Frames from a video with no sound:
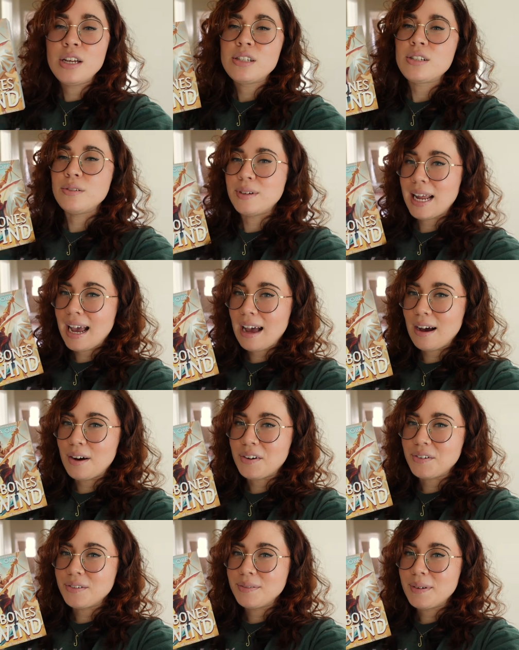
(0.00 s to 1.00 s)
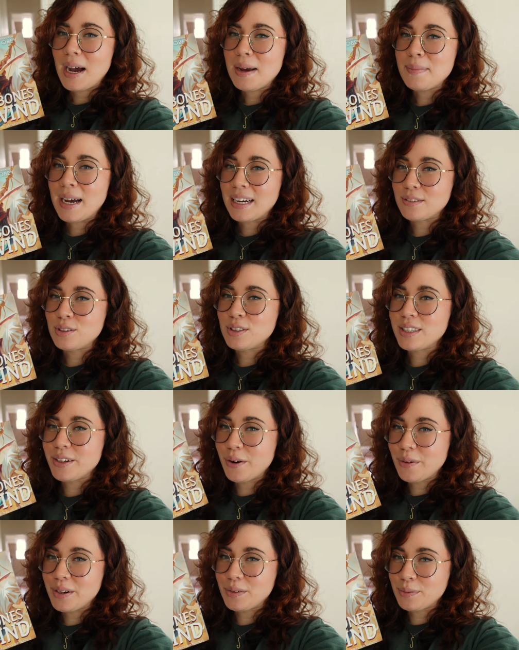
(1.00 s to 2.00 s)
So now I'm actually
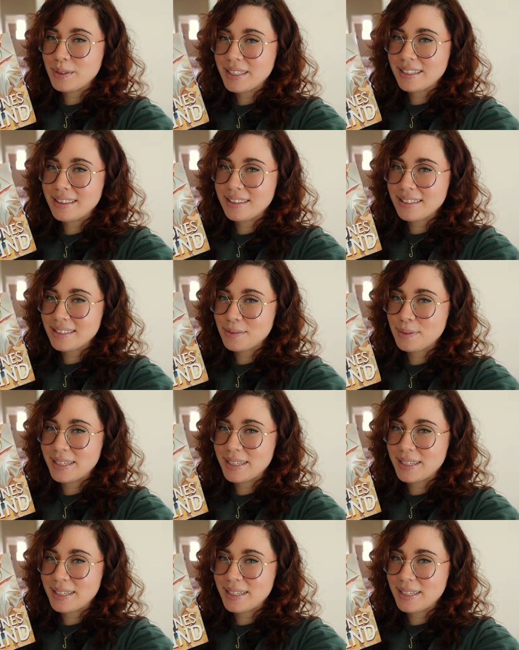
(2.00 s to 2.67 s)
going to read it this